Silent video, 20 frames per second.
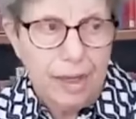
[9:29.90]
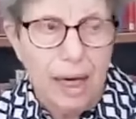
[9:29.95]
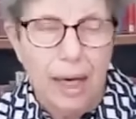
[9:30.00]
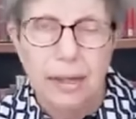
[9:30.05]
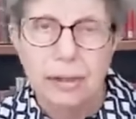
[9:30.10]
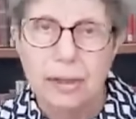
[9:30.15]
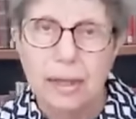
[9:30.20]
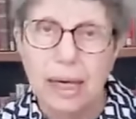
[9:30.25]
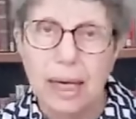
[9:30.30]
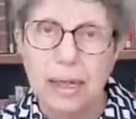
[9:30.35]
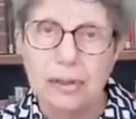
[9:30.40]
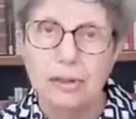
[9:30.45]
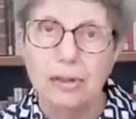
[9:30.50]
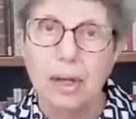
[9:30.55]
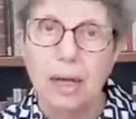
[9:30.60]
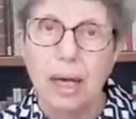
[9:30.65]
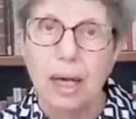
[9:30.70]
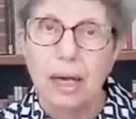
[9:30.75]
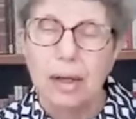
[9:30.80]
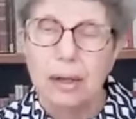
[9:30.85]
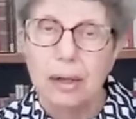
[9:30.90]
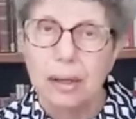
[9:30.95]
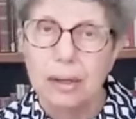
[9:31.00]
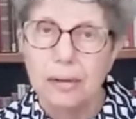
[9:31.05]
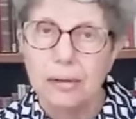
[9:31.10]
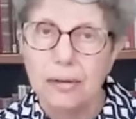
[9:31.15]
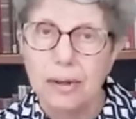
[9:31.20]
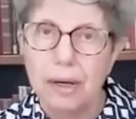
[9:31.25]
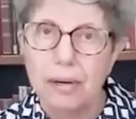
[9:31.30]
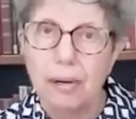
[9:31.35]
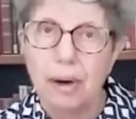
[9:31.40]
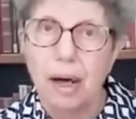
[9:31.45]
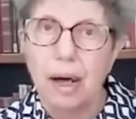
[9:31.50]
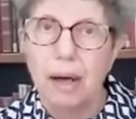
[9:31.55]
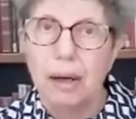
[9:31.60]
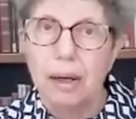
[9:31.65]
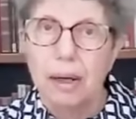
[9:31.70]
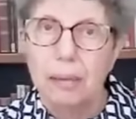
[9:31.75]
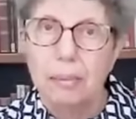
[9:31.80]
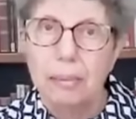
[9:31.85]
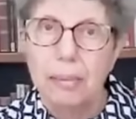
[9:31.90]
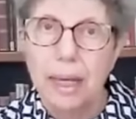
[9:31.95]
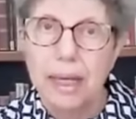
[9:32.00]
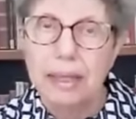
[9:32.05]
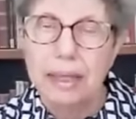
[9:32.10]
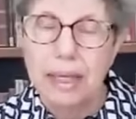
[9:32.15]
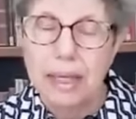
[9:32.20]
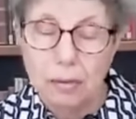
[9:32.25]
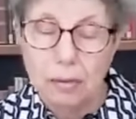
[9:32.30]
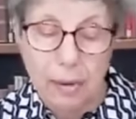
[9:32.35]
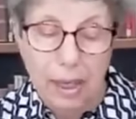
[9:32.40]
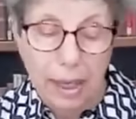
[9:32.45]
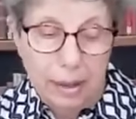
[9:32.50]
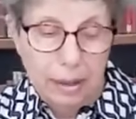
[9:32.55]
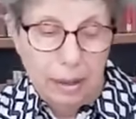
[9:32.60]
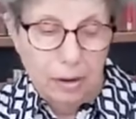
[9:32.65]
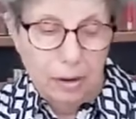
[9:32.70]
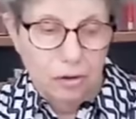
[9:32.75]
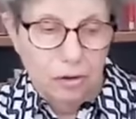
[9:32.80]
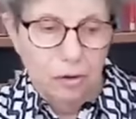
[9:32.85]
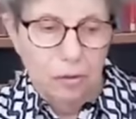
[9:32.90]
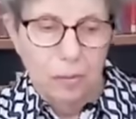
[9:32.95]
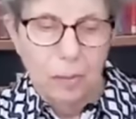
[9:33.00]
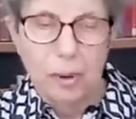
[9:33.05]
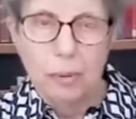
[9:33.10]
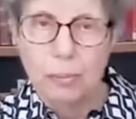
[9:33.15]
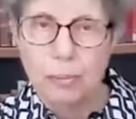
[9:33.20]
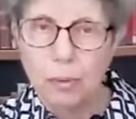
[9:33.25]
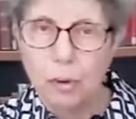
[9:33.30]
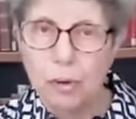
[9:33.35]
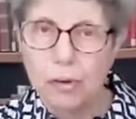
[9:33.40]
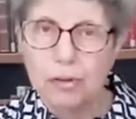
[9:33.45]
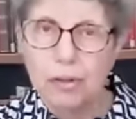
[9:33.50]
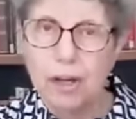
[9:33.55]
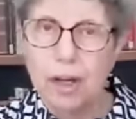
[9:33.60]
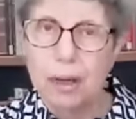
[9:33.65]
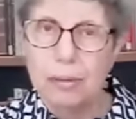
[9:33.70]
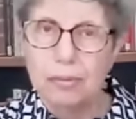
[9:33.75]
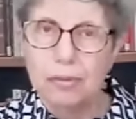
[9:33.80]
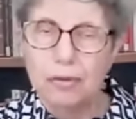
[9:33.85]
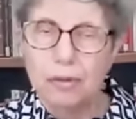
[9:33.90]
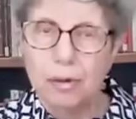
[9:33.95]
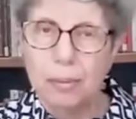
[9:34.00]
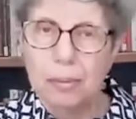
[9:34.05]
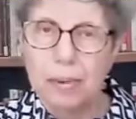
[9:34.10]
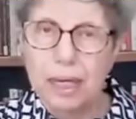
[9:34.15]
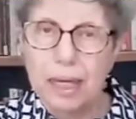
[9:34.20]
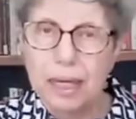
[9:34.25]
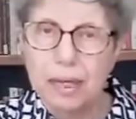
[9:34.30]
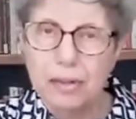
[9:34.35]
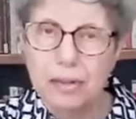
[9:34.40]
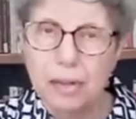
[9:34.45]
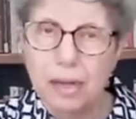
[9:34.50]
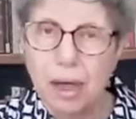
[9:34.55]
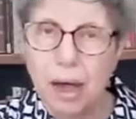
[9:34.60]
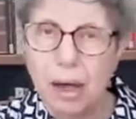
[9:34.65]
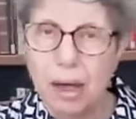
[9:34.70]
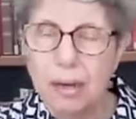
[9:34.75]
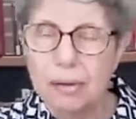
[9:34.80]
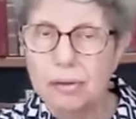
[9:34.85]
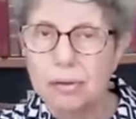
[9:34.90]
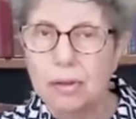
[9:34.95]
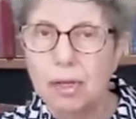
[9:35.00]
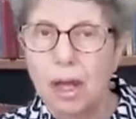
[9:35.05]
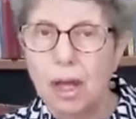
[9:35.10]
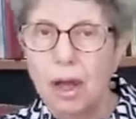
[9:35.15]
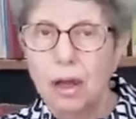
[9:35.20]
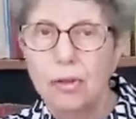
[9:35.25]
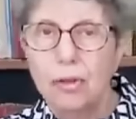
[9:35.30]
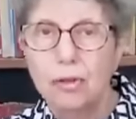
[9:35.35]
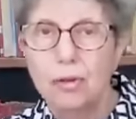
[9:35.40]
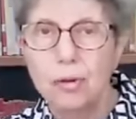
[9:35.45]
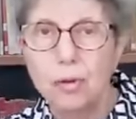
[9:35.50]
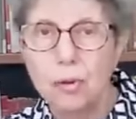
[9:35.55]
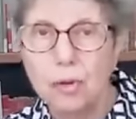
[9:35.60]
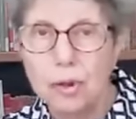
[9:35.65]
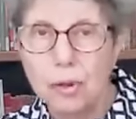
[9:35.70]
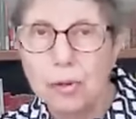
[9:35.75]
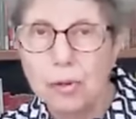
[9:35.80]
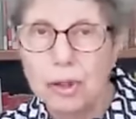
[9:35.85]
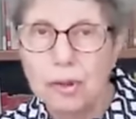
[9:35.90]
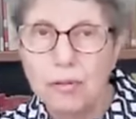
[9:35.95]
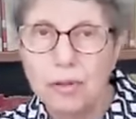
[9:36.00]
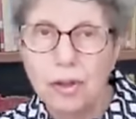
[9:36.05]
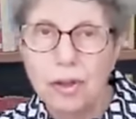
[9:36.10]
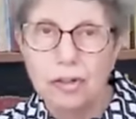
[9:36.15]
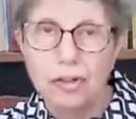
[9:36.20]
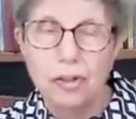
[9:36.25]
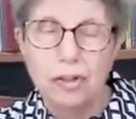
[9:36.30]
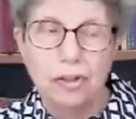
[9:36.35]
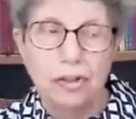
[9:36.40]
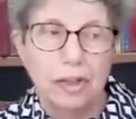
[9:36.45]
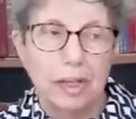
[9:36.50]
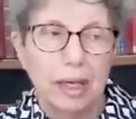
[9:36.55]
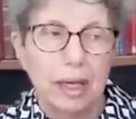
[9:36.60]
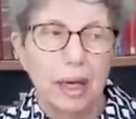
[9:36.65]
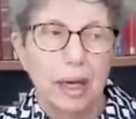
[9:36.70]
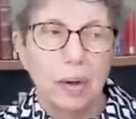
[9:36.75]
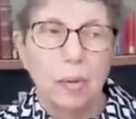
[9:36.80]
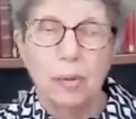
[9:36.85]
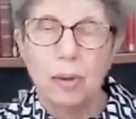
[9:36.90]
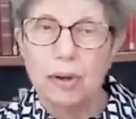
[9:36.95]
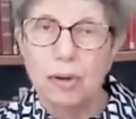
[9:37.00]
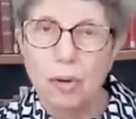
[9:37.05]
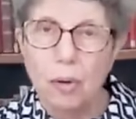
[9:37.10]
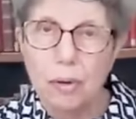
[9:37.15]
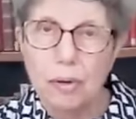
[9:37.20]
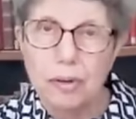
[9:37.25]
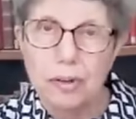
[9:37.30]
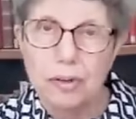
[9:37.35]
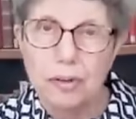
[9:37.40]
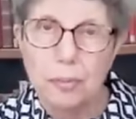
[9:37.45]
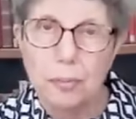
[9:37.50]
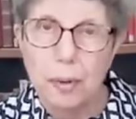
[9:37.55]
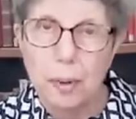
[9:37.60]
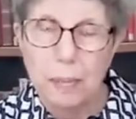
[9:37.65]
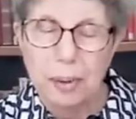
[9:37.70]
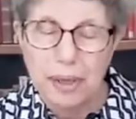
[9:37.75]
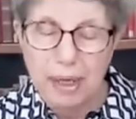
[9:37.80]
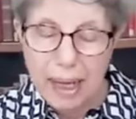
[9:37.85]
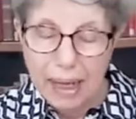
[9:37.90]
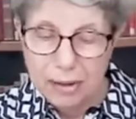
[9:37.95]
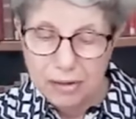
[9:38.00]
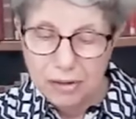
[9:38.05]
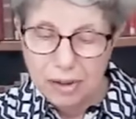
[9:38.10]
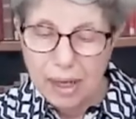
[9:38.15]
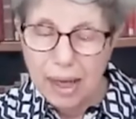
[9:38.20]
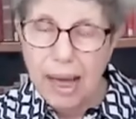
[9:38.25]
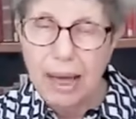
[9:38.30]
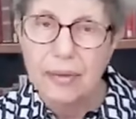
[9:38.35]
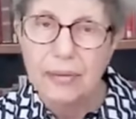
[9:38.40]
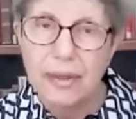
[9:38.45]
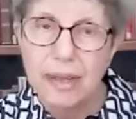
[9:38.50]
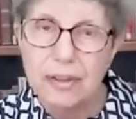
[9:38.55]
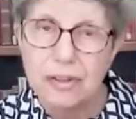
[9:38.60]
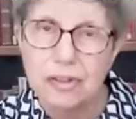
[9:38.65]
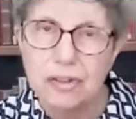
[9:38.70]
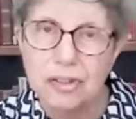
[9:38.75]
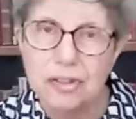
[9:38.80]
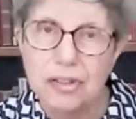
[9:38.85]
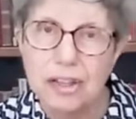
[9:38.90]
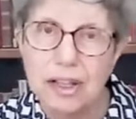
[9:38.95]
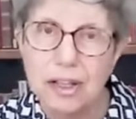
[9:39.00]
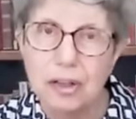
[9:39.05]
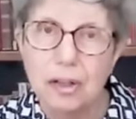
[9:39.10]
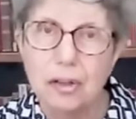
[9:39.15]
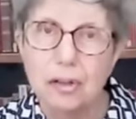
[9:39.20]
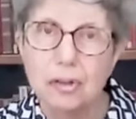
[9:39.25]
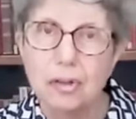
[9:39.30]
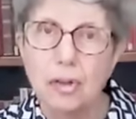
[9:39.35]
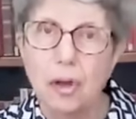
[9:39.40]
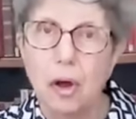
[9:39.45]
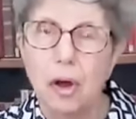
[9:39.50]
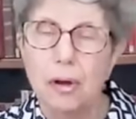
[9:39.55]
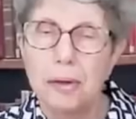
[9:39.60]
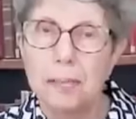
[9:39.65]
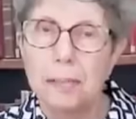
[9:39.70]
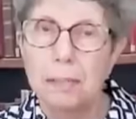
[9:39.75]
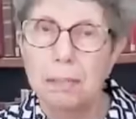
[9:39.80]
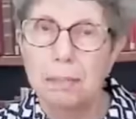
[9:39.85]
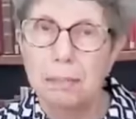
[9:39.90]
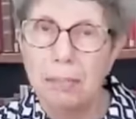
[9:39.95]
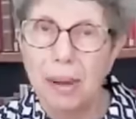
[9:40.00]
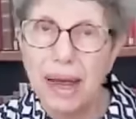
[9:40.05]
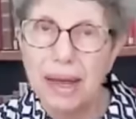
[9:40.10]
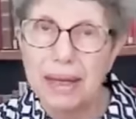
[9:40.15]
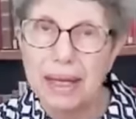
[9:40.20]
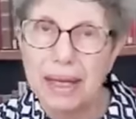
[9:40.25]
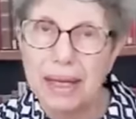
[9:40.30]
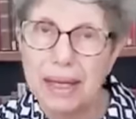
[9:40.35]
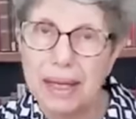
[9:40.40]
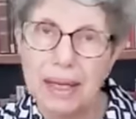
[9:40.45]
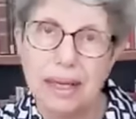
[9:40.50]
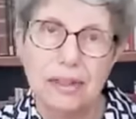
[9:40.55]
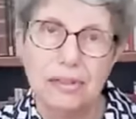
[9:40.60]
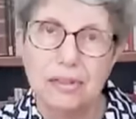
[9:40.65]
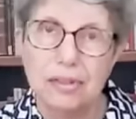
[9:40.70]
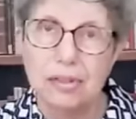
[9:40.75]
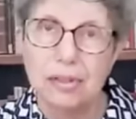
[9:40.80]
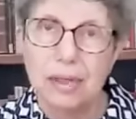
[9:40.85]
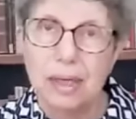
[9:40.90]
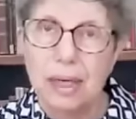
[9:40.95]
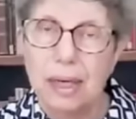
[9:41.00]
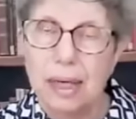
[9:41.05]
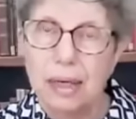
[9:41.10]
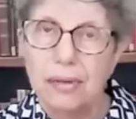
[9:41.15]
And yet there are many Iranians who've been brought up from kindergarten through university with all this propaganda, and they're still not buying it.